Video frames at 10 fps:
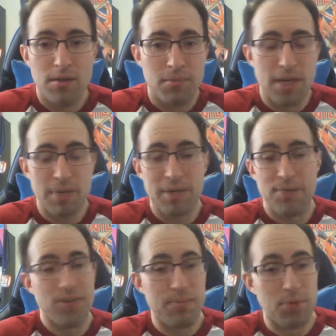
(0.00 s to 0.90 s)
But I've been a
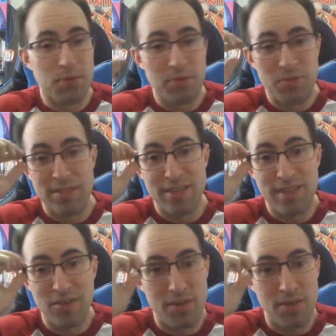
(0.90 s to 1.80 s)
fan pretty much my
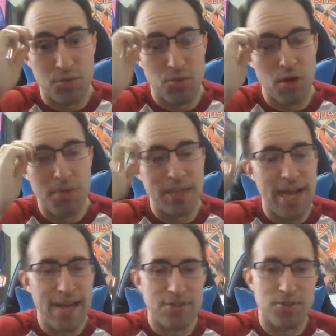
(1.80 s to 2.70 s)
entire life. Grew up in the
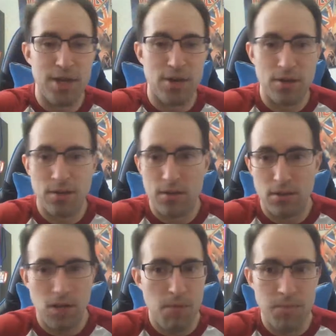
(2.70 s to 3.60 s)
Attitude Era,
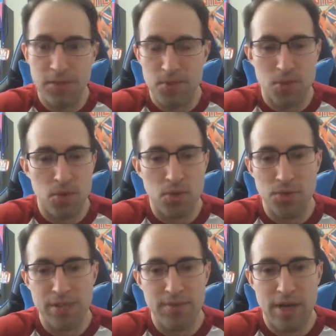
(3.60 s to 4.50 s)
loved me some Stone
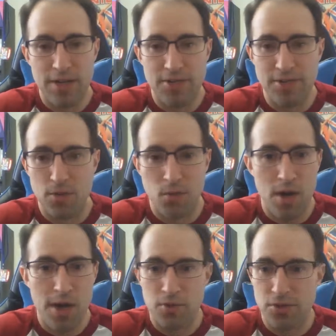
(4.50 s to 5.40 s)
Cold Steve Austin, The
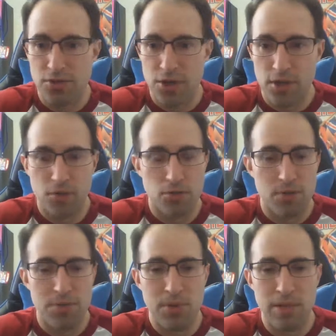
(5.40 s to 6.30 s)
Rock, Chris Jericho,
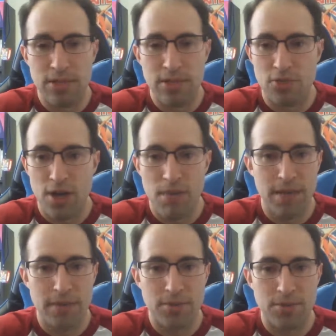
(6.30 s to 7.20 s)
Triple H, Shawn
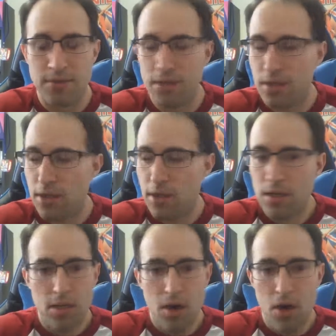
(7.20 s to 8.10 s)
Michaels,
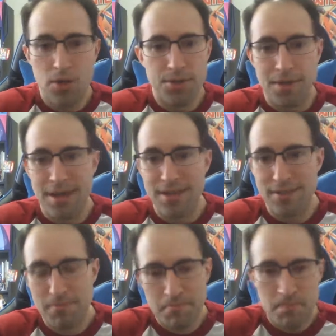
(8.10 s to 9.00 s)
all those
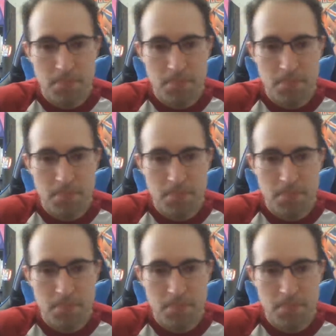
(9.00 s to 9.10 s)
guys.